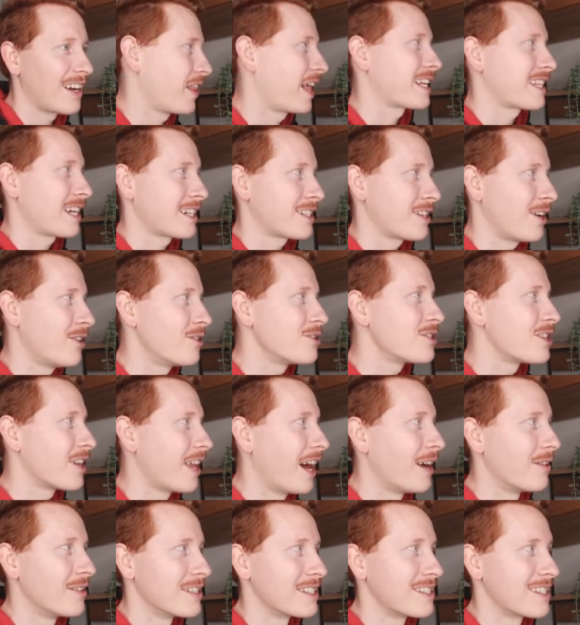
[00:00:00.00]
Like, I told you
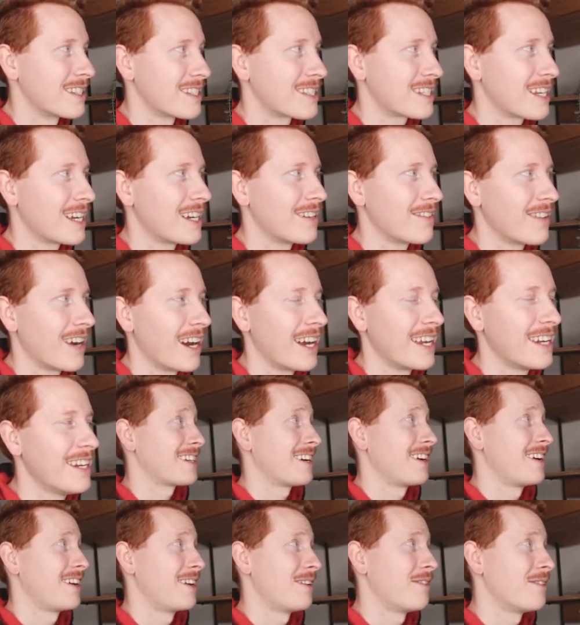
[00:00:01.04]
that was the sea, right?
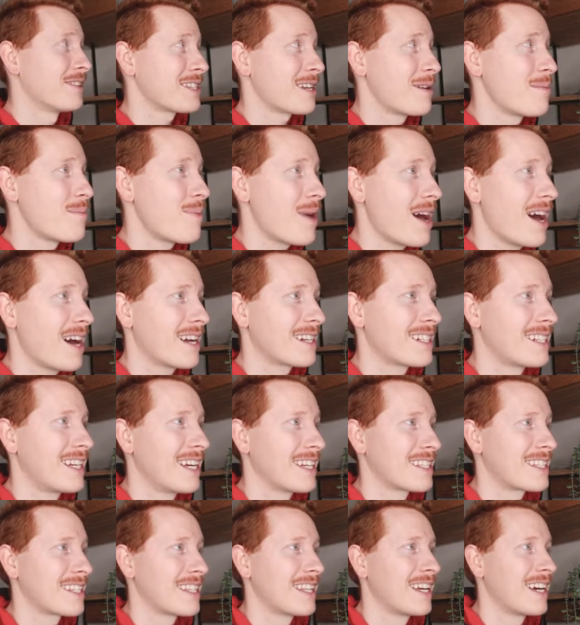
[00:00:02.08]
So it wasn't a bad
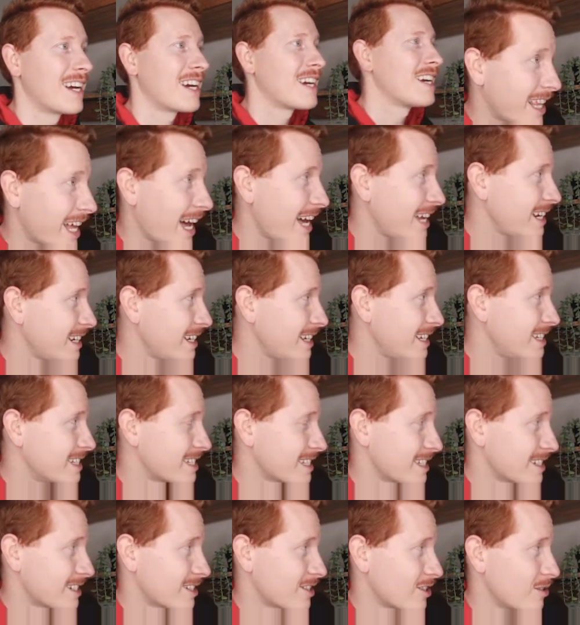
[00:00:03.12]
guess there. That
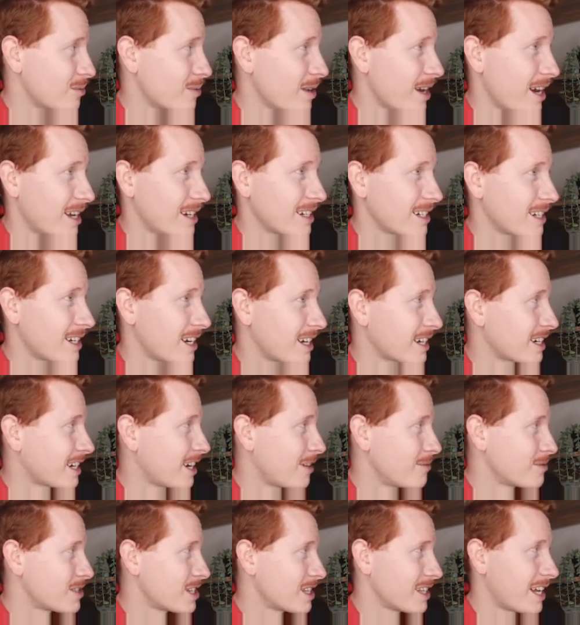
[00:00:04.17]
isn't too bad. It kind of
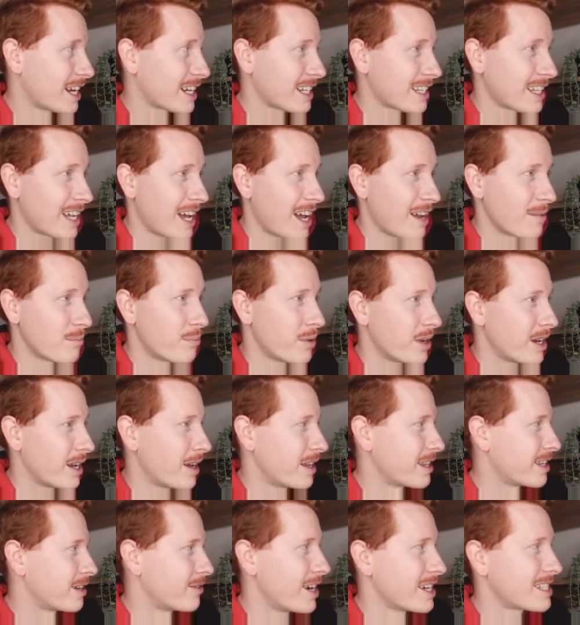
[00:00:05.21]
comes in like that.
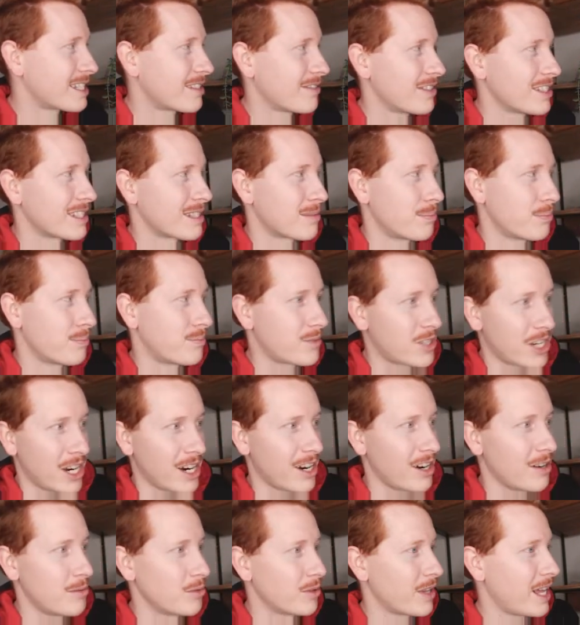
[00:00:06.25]
But the rest of it's
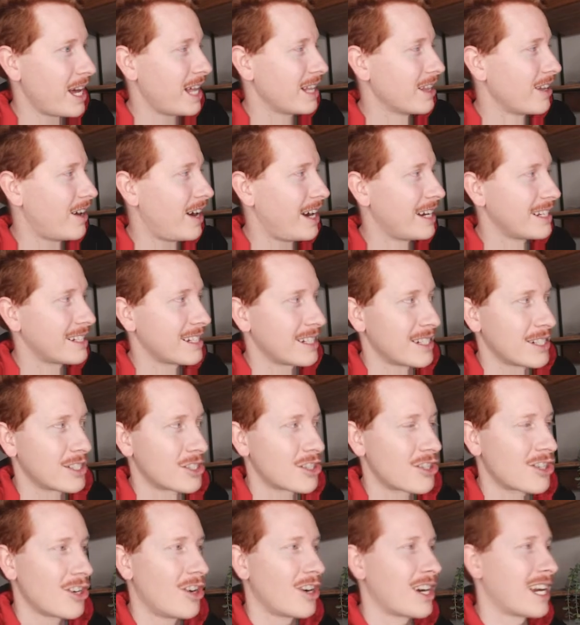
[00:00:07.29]
terrible. That line is
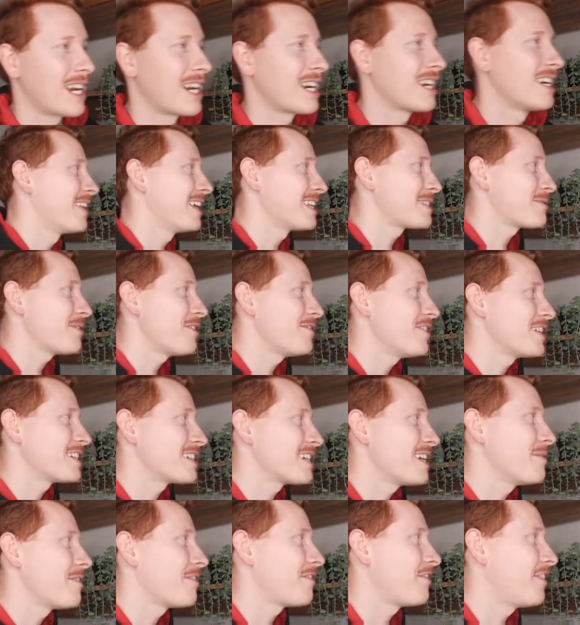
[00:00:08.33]
shocking. Let's move on to
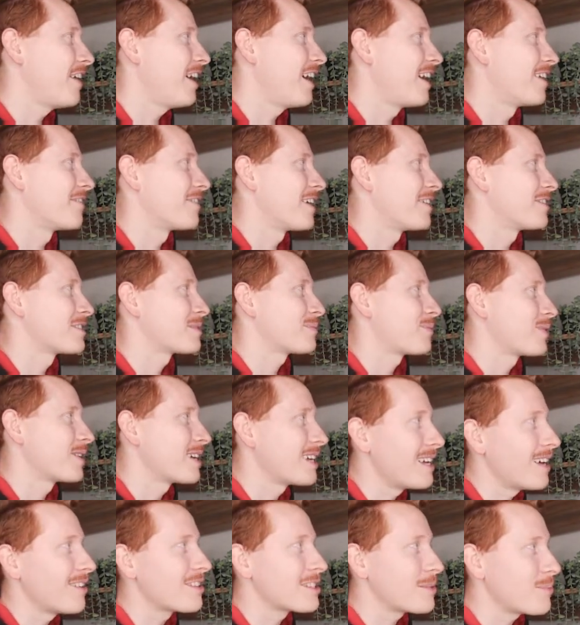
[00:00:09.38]
number 5. It was
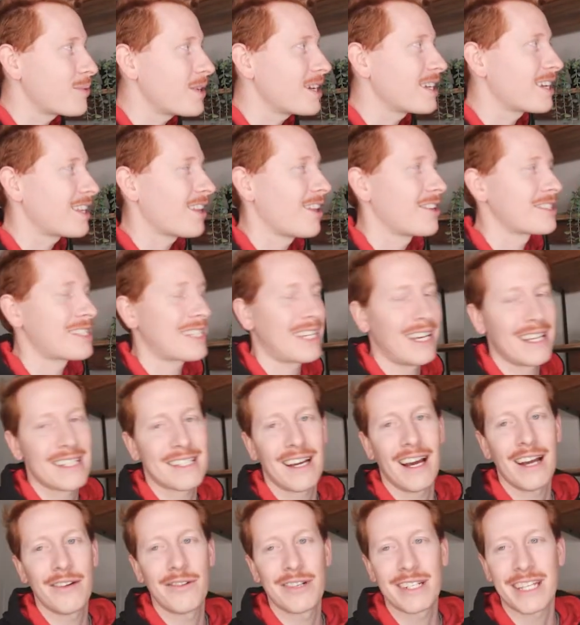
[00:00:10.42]
a pretty close guess.
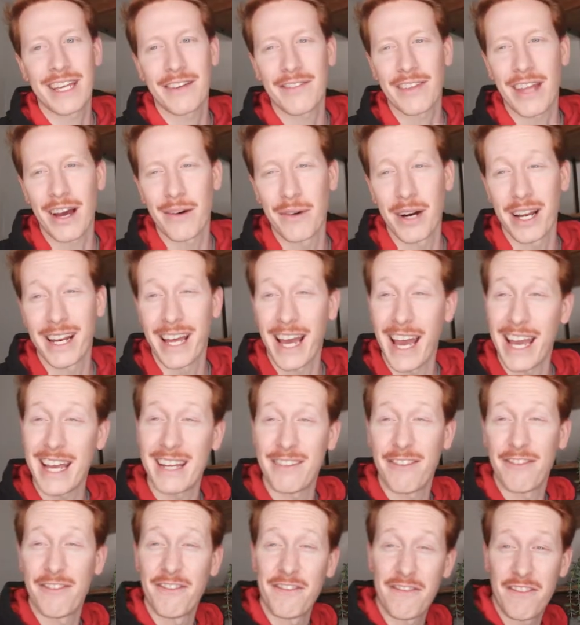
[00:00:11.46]
I would give that one
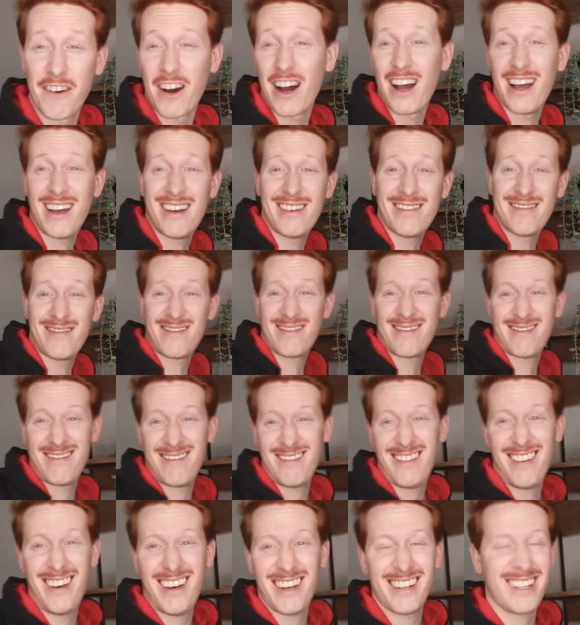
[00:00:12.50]
a 5
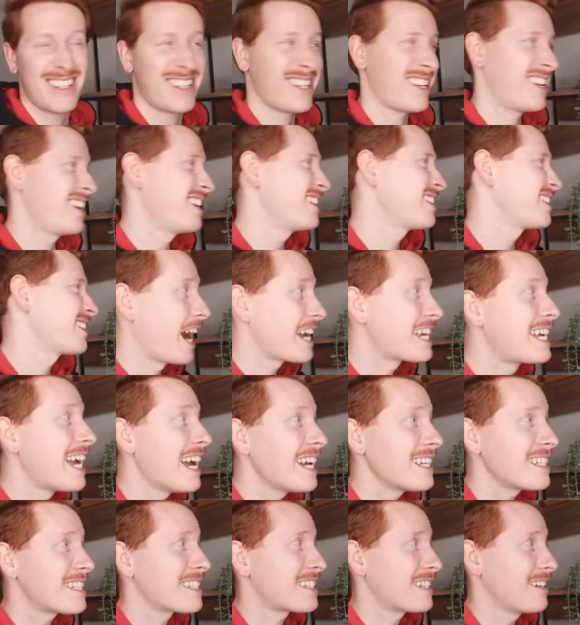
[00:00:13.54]
out of 10. I
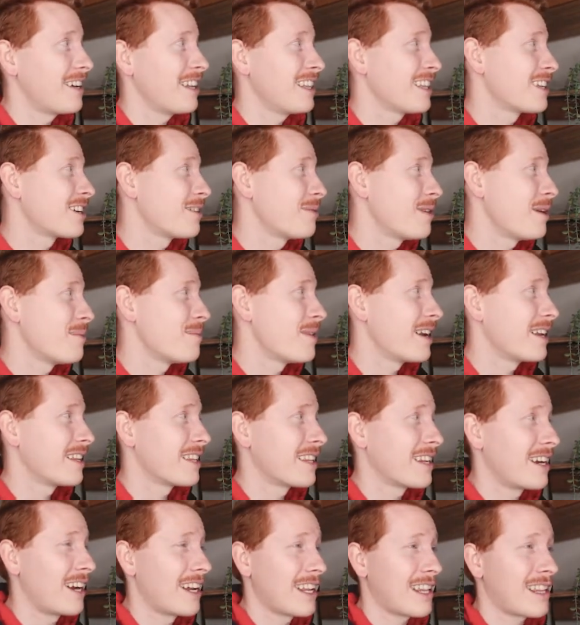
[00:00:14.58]
guessed a little bit better
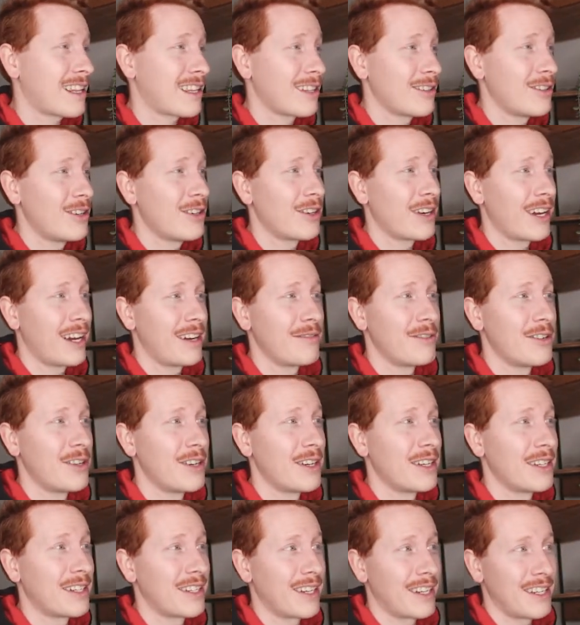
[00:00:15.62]
than I thought I
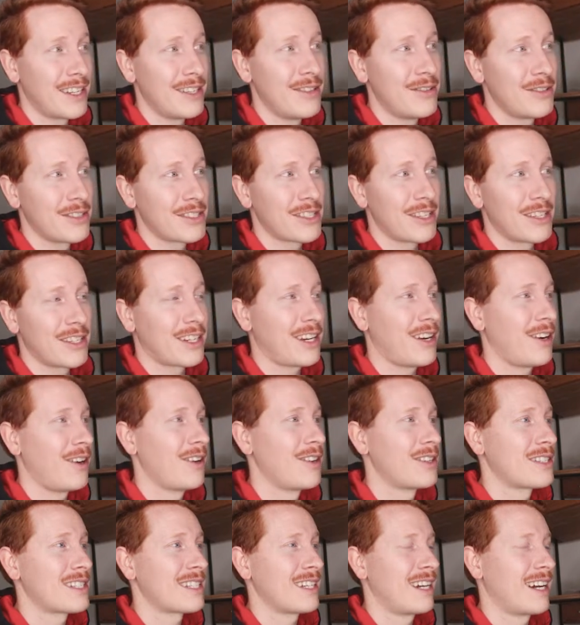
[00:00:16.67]
would. I knew it was on the
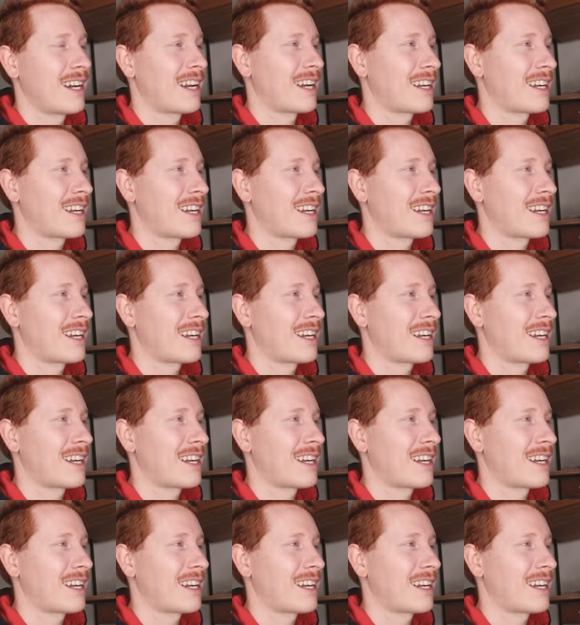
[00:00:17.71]
coast.